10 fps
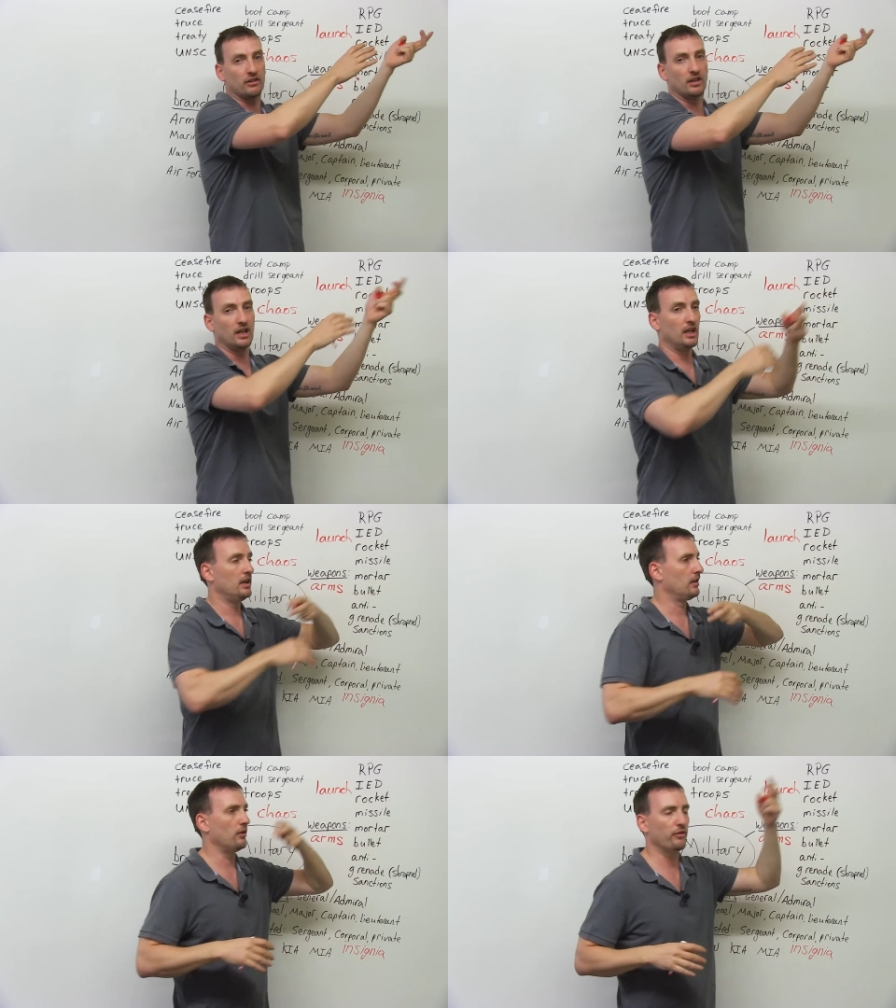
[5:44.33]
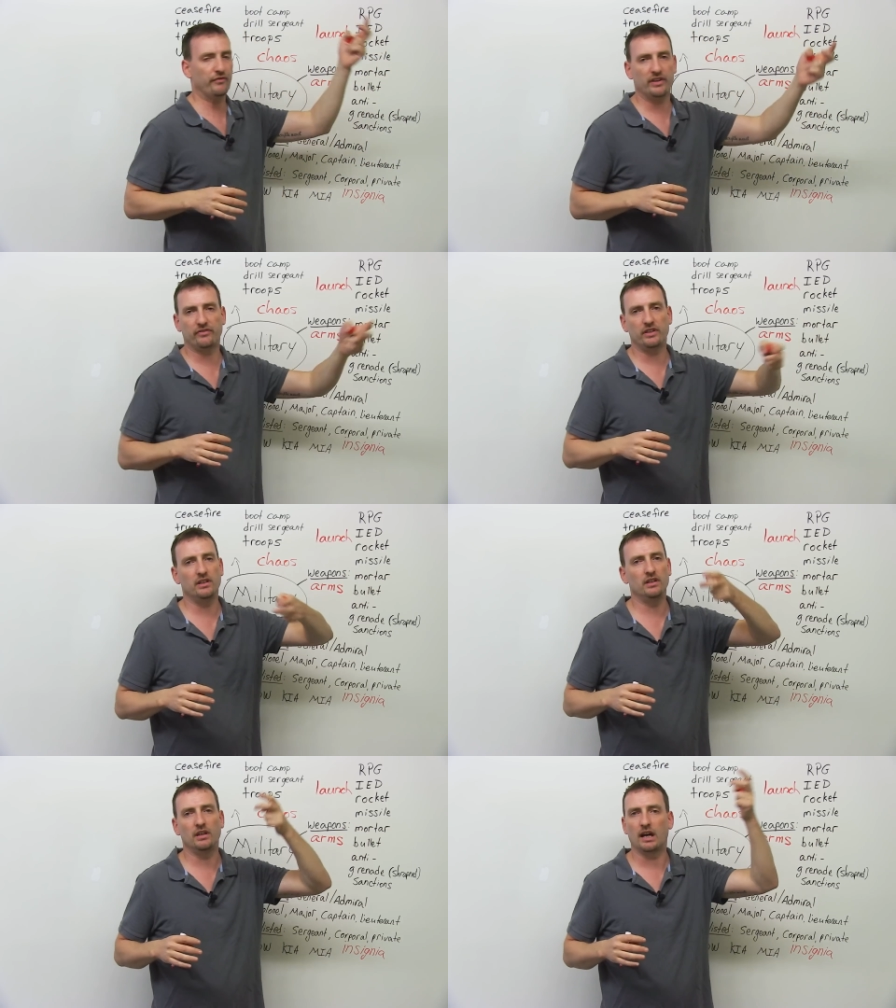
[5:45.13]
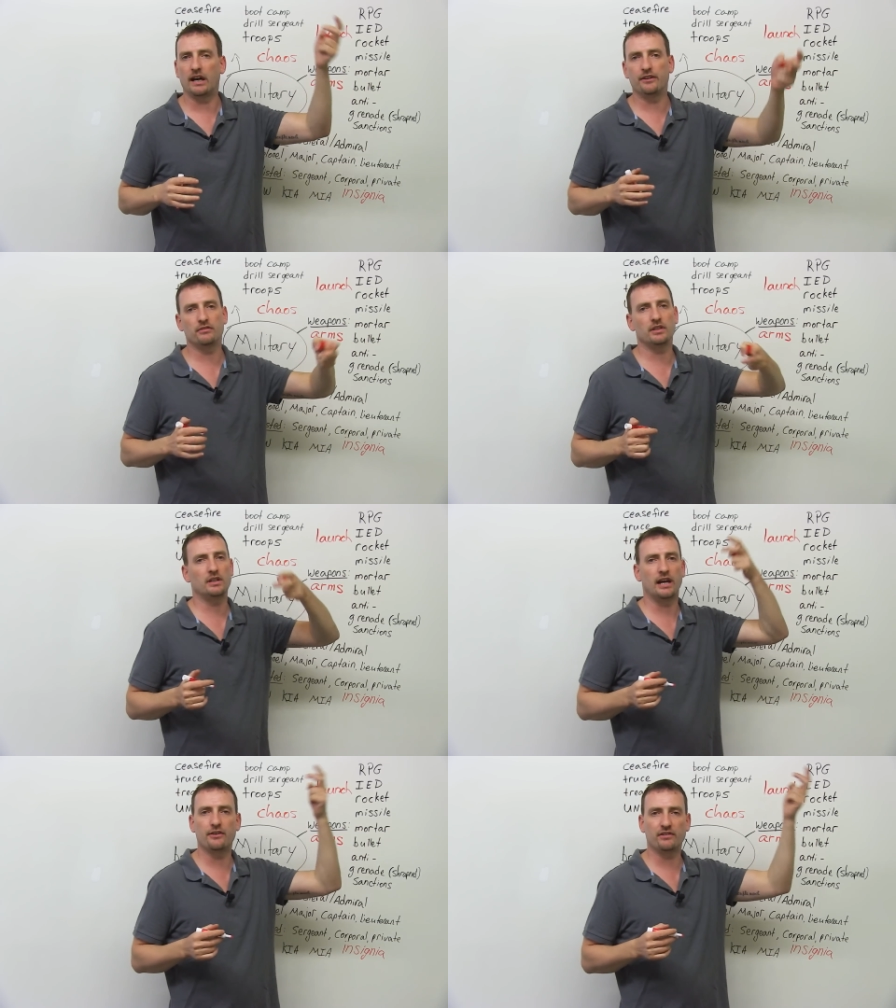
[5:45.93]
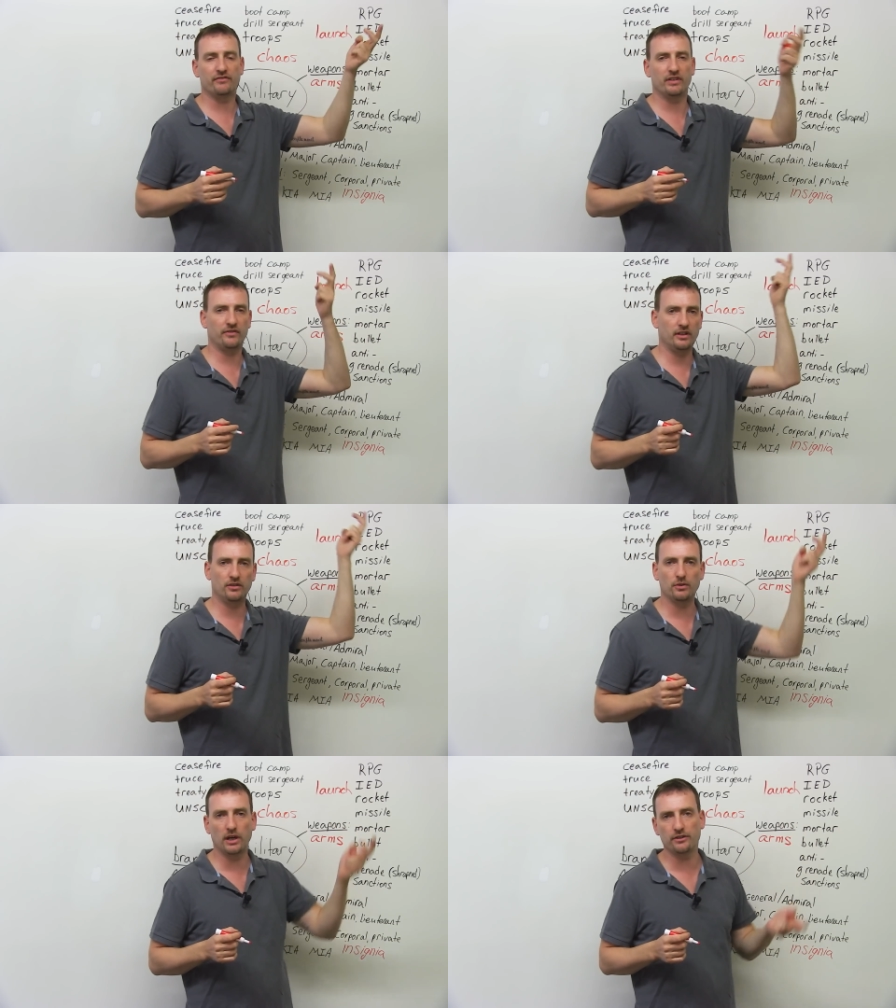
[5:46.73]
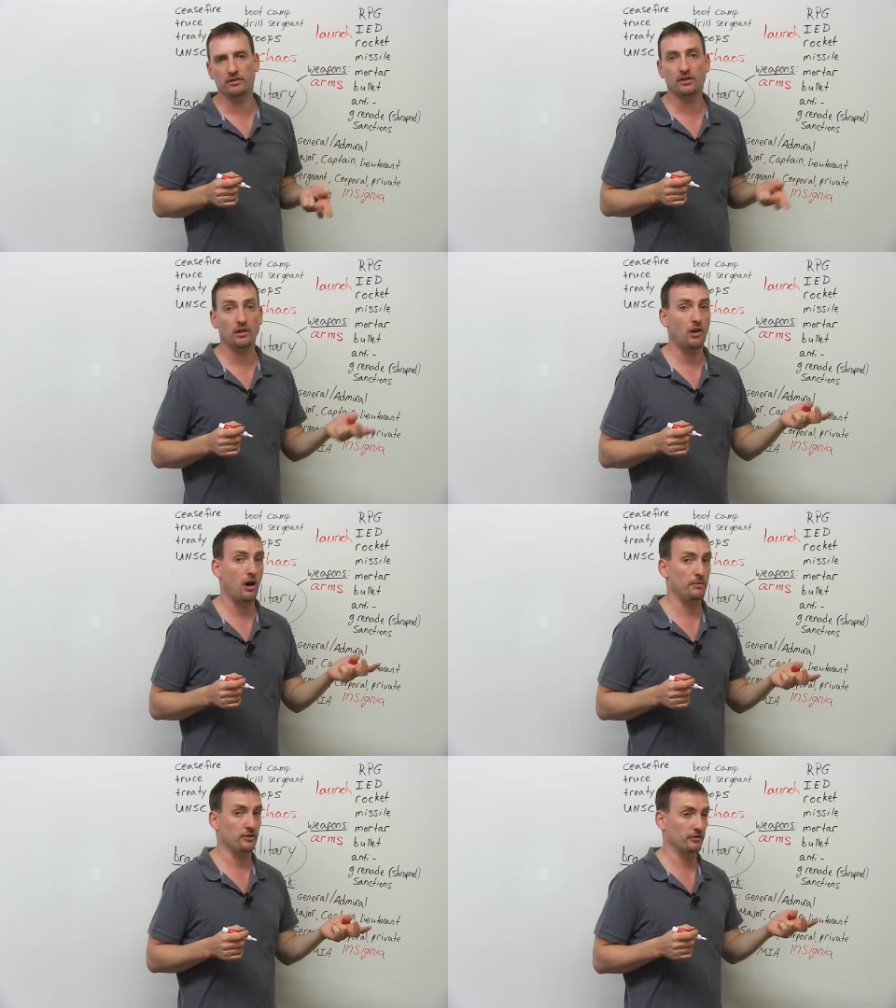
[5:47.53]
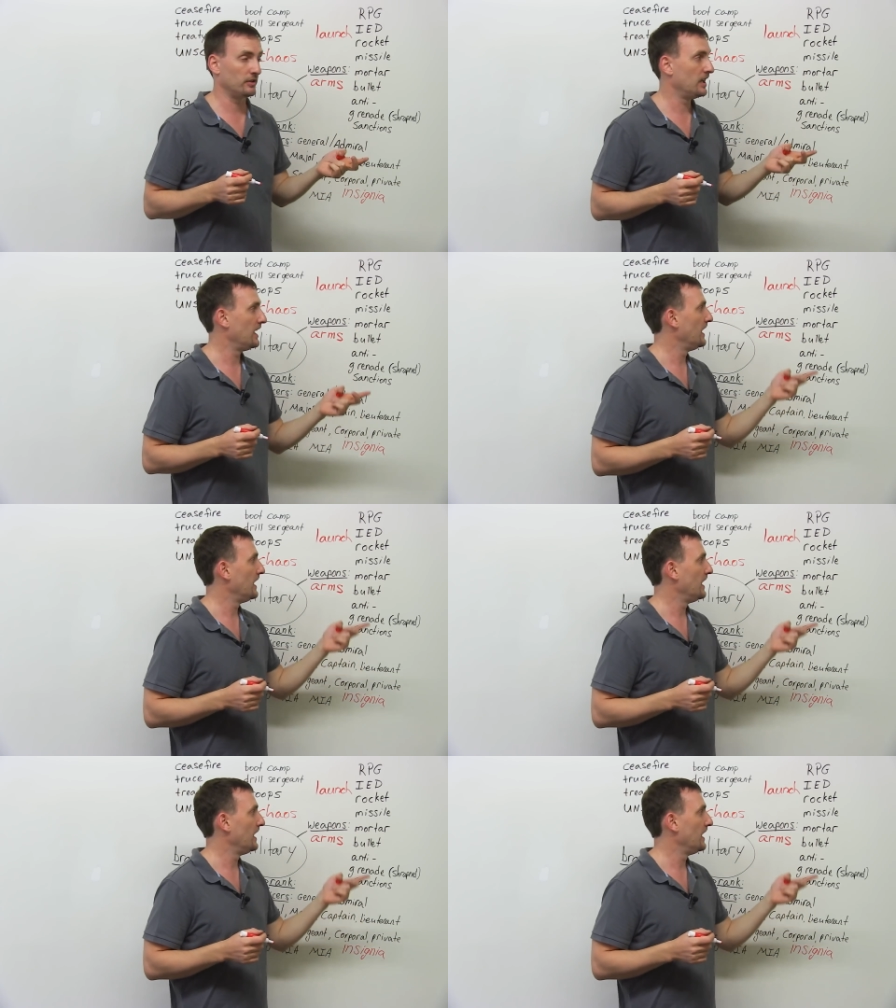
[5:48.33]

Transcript: It could go fifty, one hundred, one hundred fifty, two hundred kilometers.